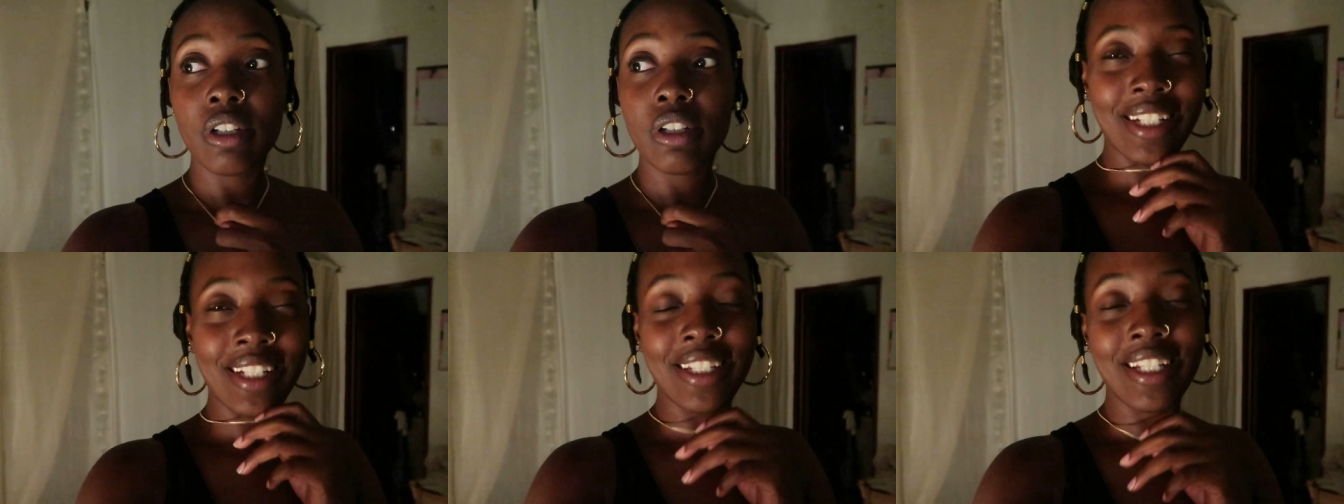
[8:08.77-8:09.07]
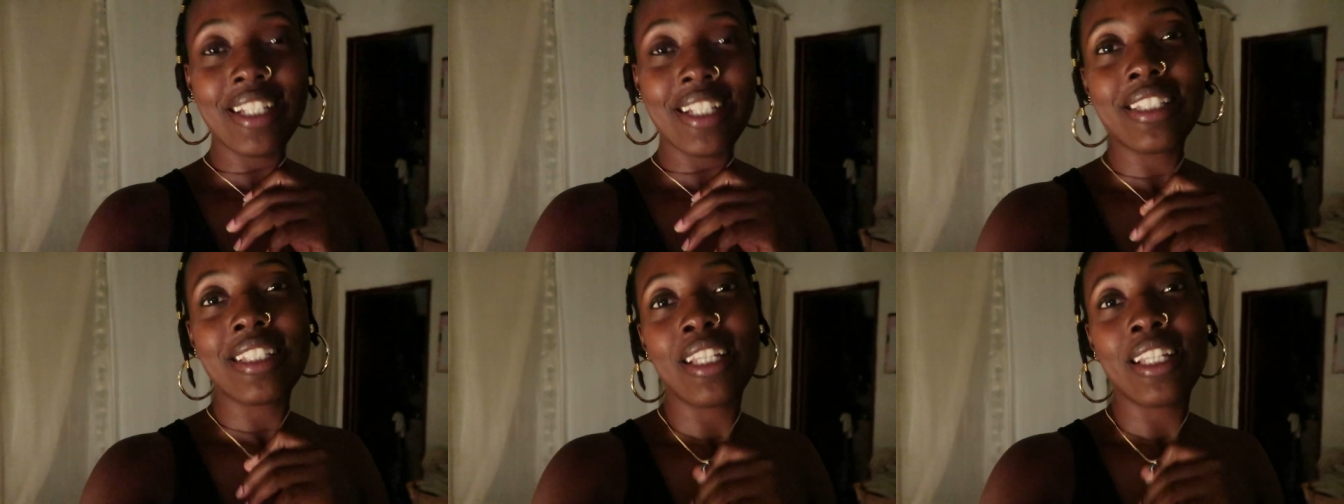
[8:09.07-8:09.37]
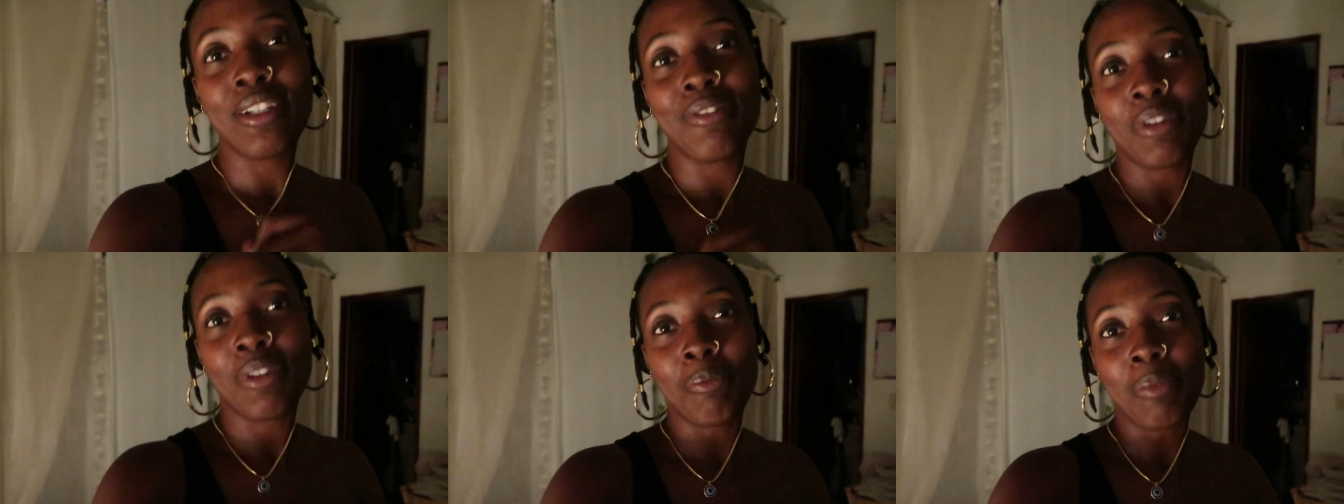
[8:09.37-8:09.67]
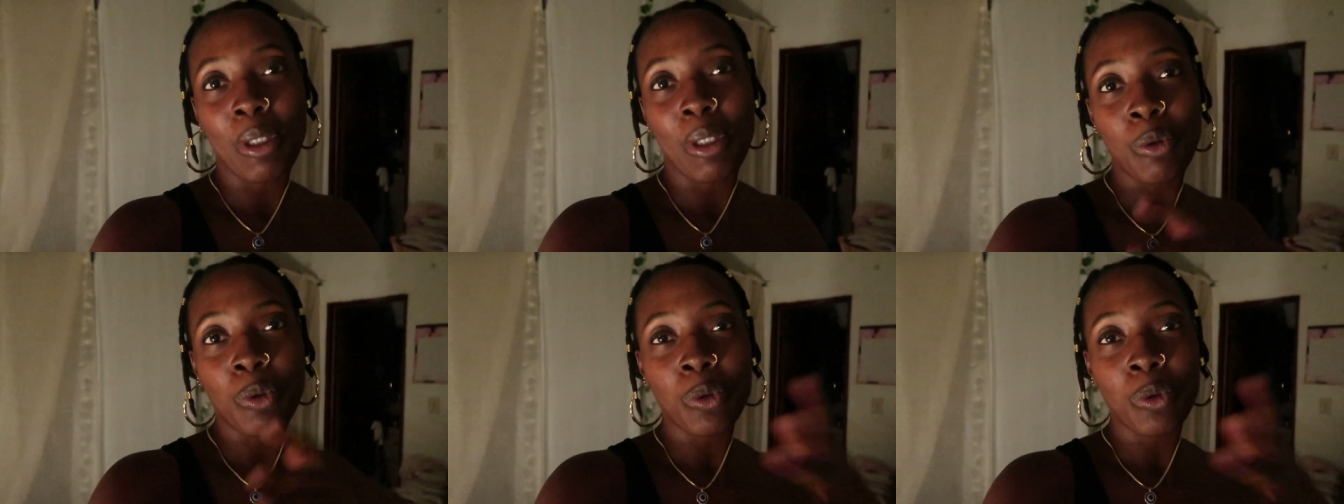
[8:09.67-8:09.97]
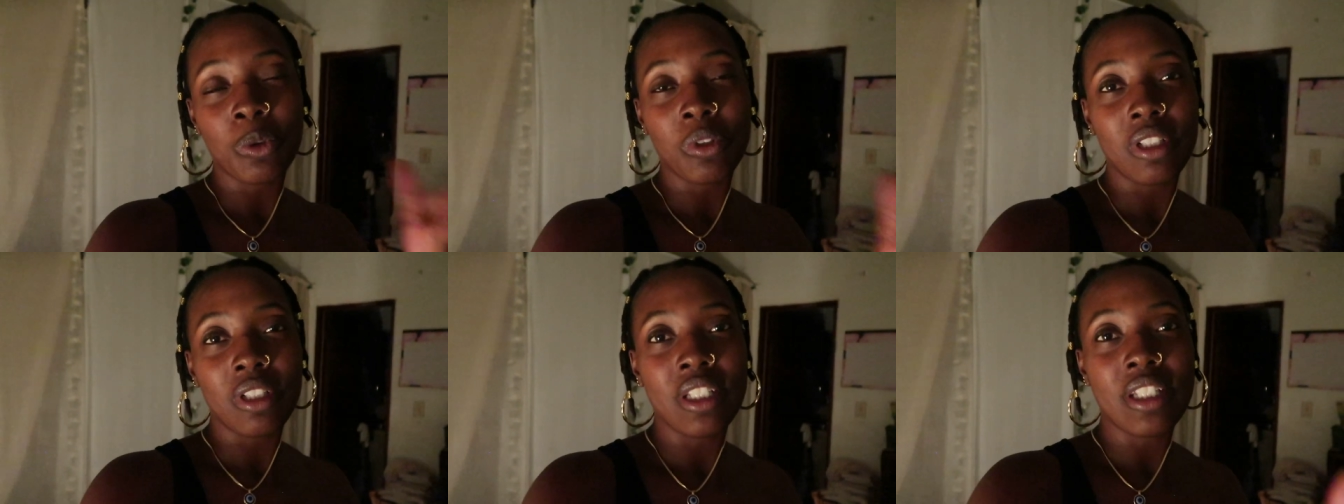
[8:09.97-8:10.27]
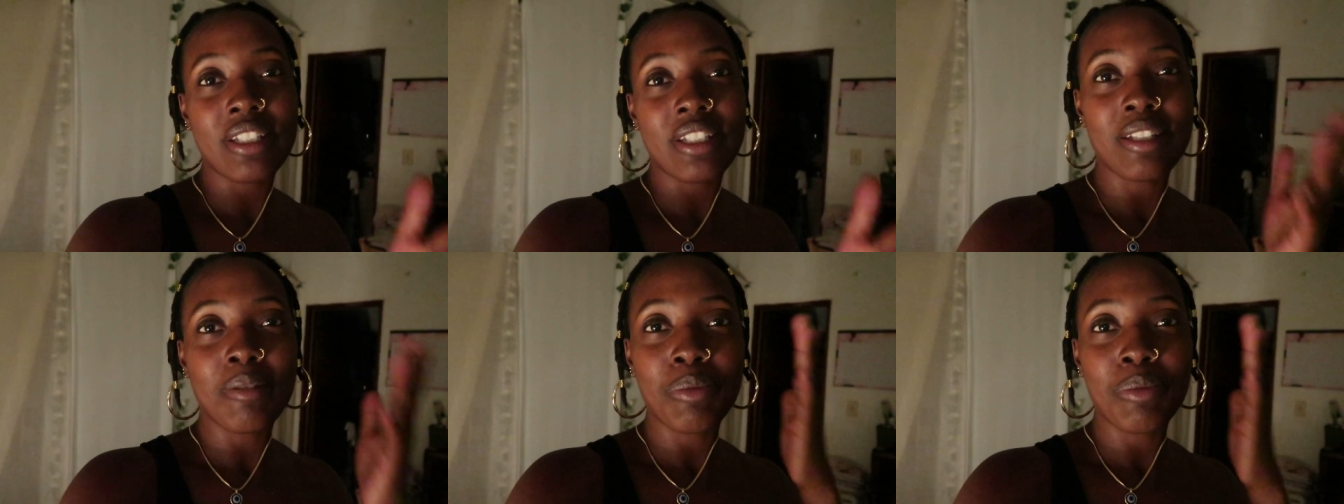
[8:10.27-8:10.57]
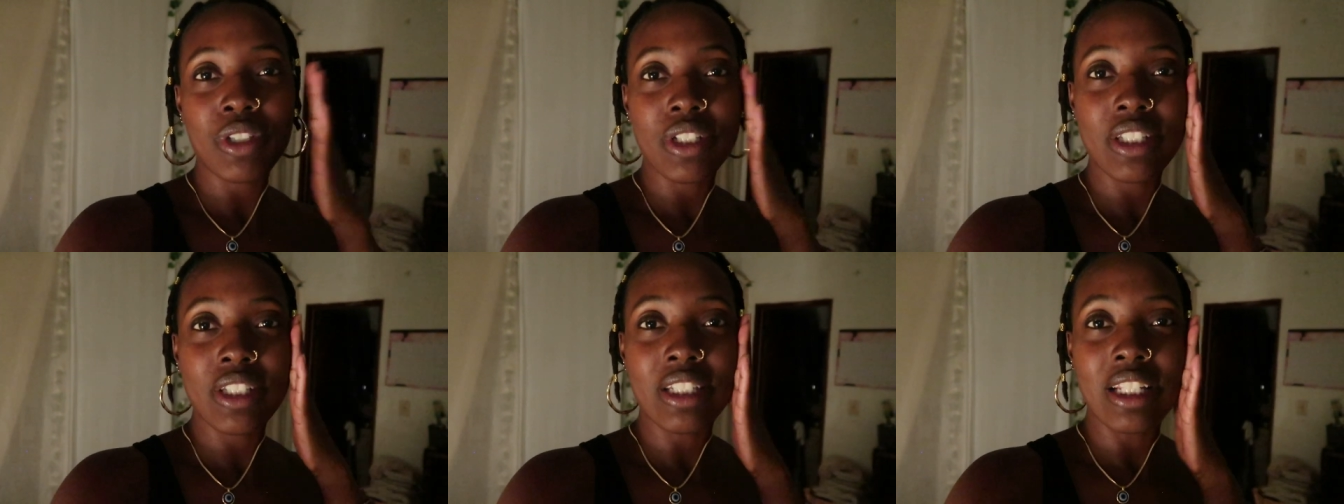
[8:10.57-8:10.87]
and that's not even my whole list i'm
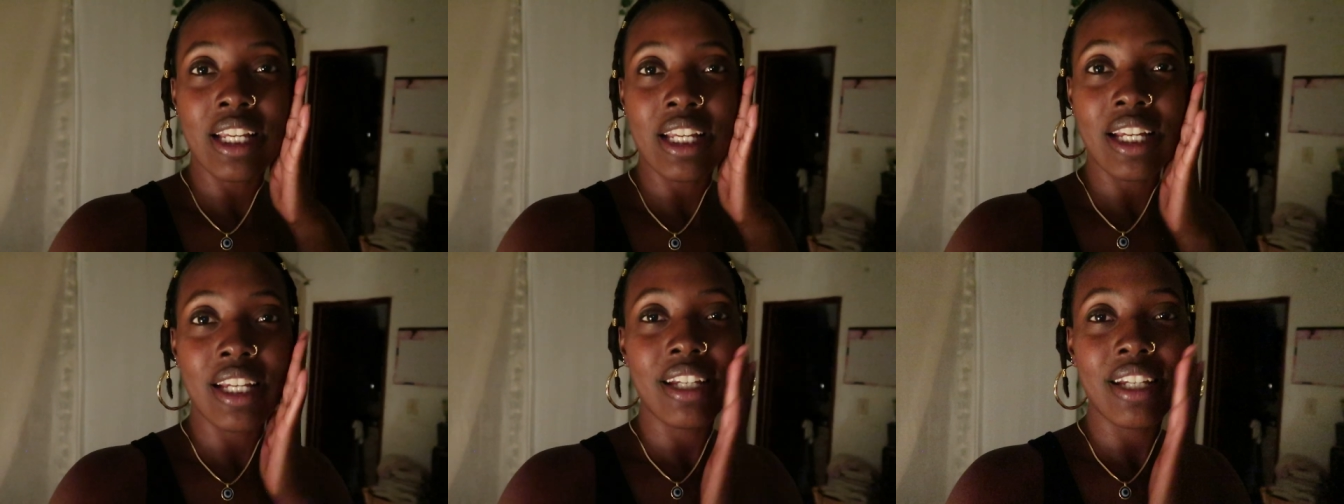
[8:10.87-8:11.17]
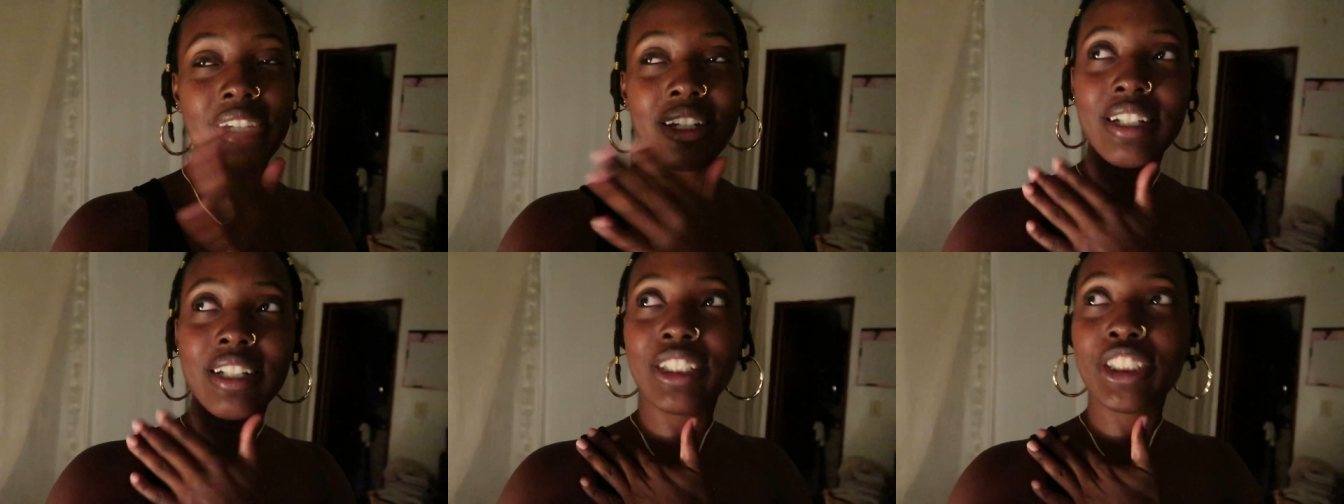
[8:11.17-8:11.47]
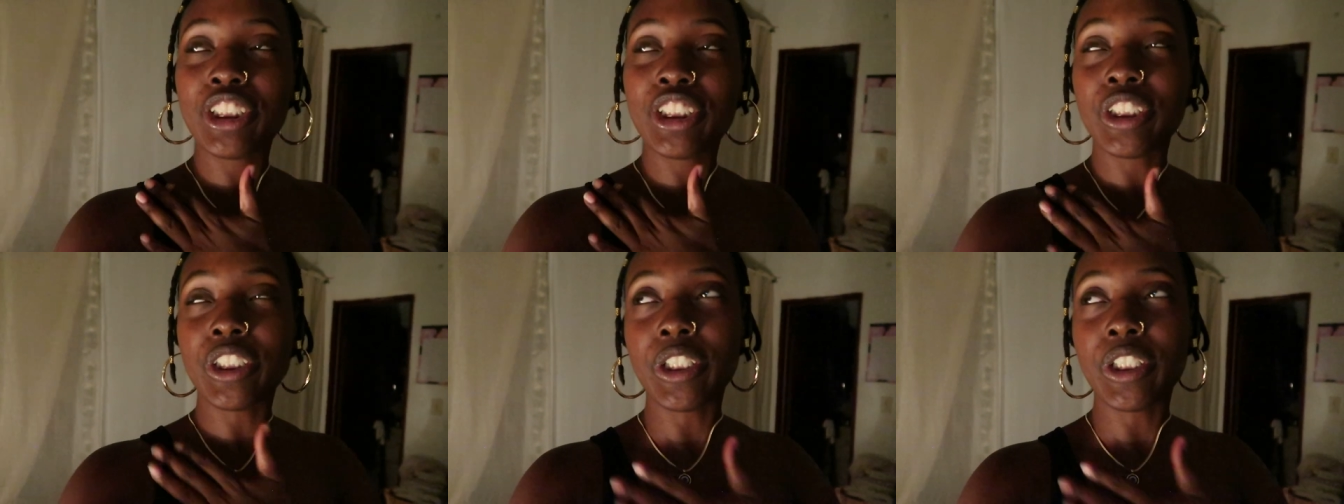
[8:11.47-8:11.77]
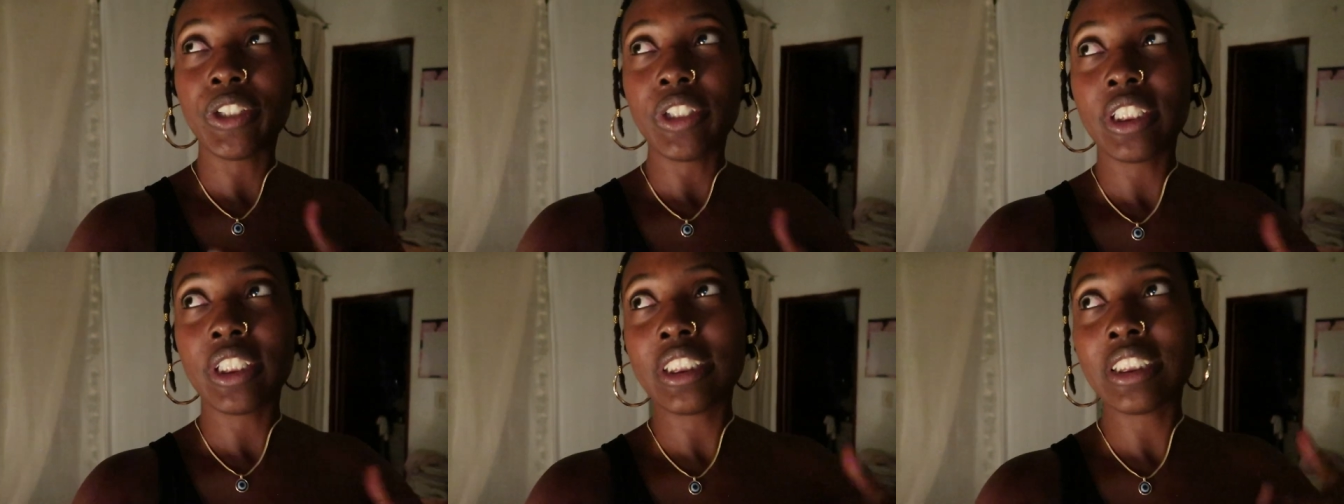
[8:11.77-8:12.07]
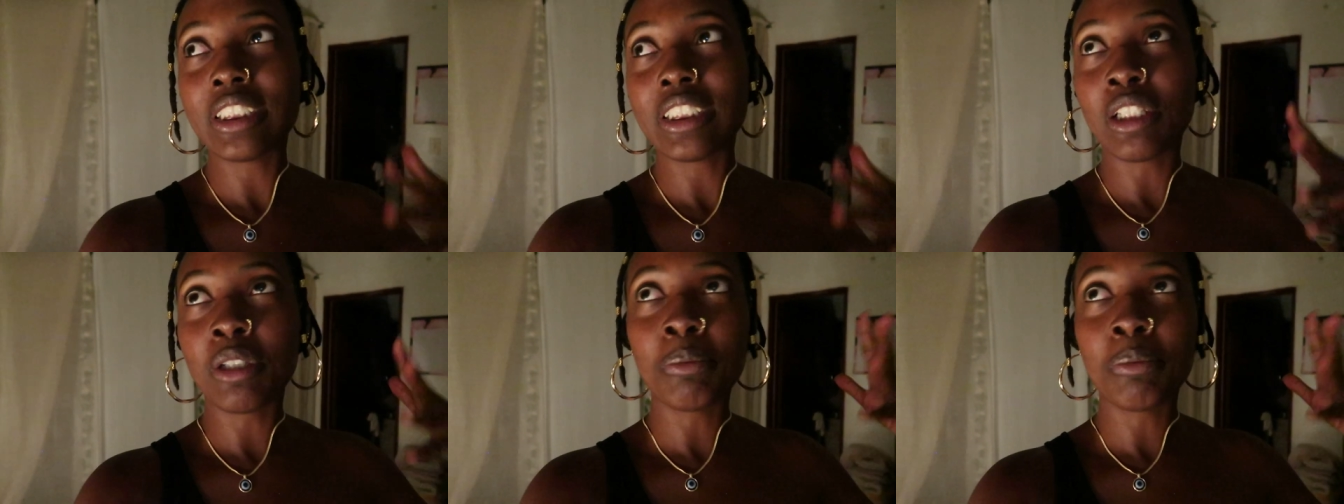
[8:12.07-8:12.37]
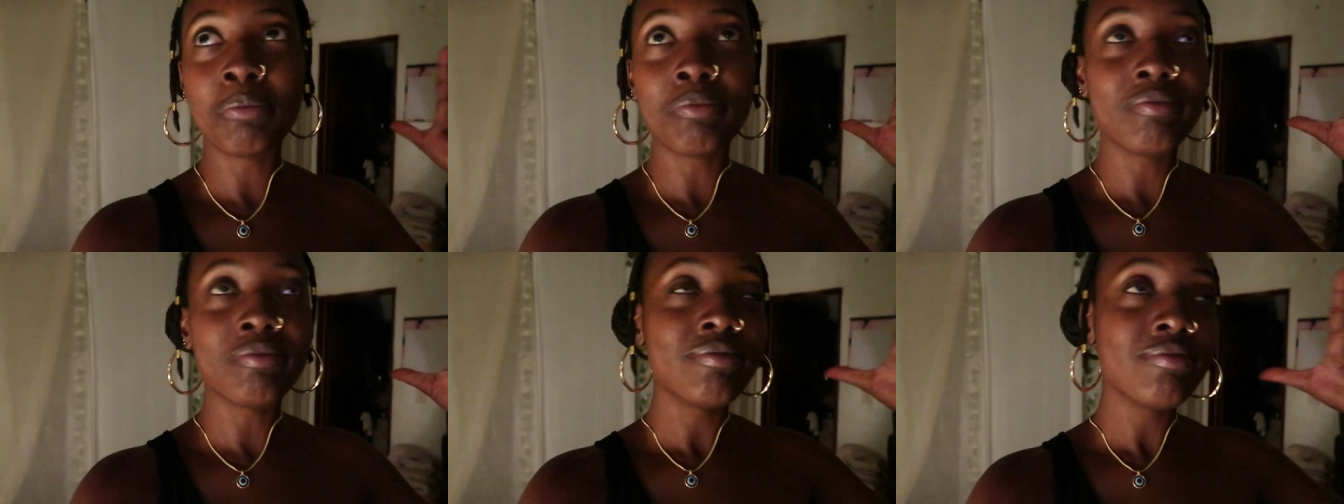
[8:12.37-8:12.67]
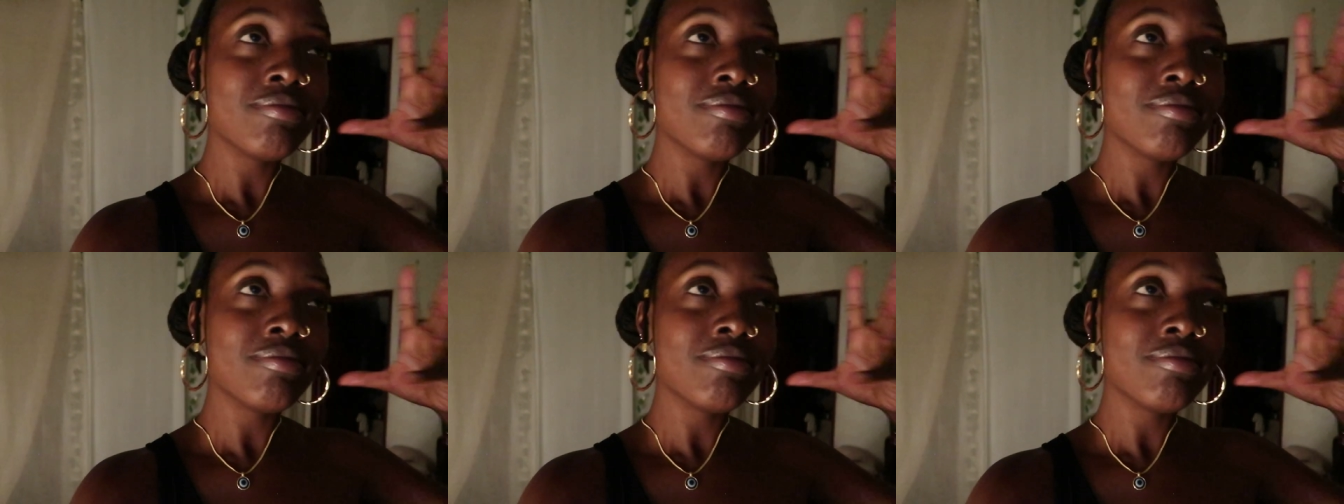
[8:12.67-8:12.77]
just like sharing some